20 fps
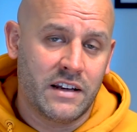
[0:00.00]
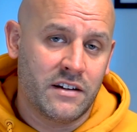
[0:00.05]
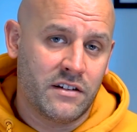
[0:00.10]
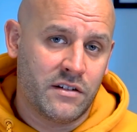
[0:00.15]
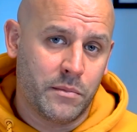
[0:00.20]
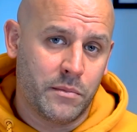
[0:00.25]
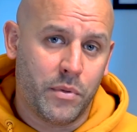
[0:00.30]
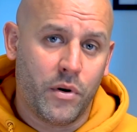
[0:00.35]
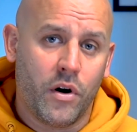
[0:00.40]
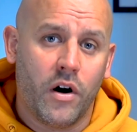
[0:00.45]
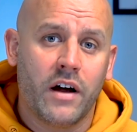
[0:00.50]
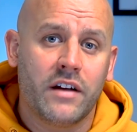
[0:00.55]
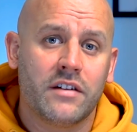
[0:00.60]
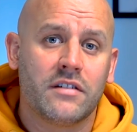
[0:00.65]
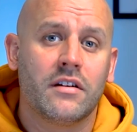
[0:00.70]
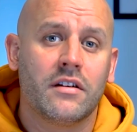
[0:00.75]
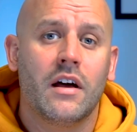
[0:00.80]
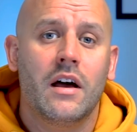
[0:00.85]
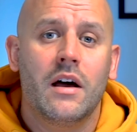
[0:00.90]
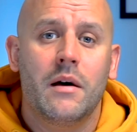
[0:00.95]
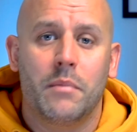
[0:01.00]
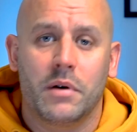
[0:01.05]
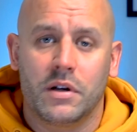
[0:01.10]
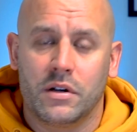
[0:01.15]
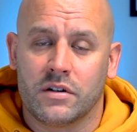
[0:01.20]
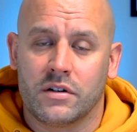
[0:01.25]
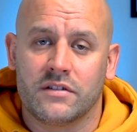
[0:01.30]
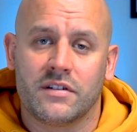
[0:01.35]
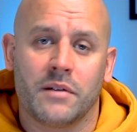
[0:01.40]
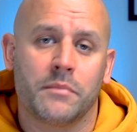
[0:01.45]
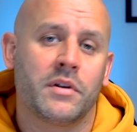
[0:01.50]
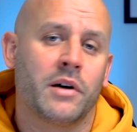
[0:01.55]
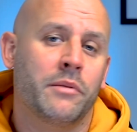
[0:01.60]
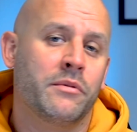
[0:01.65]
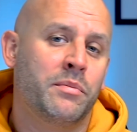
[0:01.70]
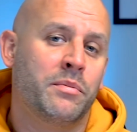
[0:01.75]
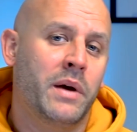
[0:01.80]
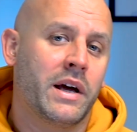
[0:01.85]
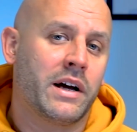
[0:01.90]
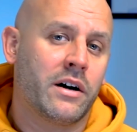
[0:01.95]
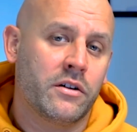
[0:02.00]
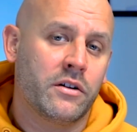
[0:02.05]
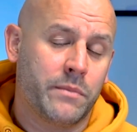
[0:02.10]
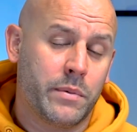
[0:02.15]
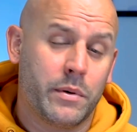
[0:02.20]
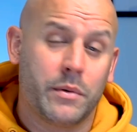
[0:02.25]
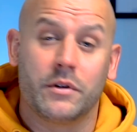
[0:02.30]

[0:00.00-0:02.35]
into price, but you can sometimes pick up